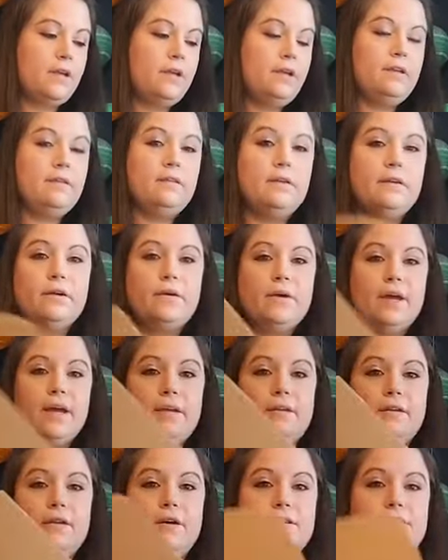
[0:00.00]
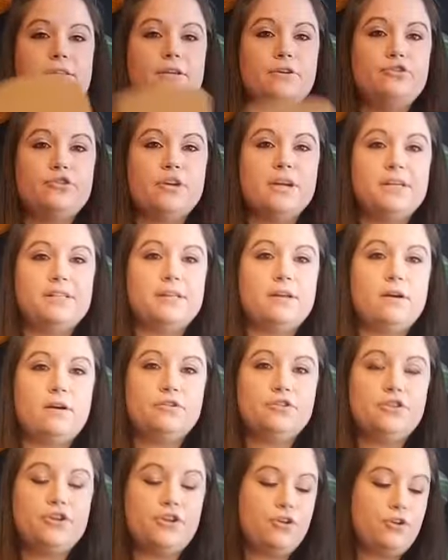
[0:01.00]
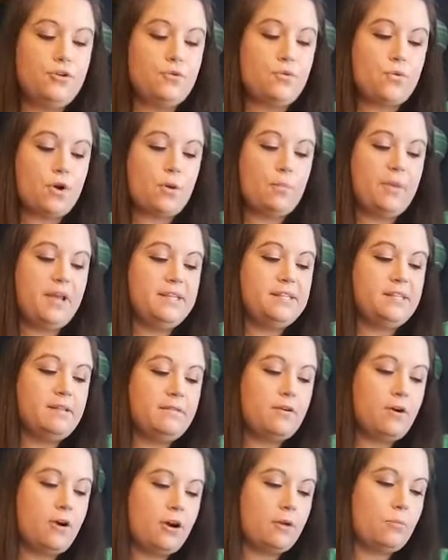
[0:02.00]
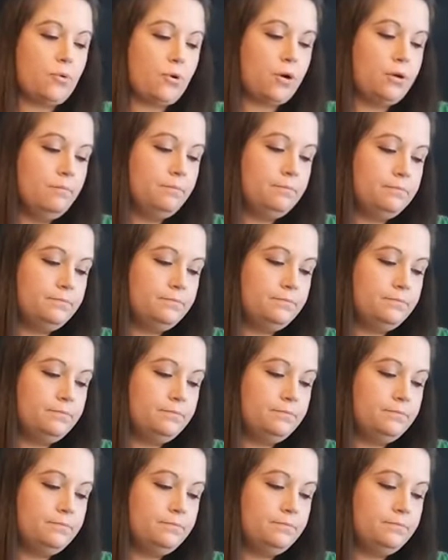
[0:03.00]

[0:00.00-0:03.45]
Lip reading: And then go ahead and also trace it onto your piece of cardboard.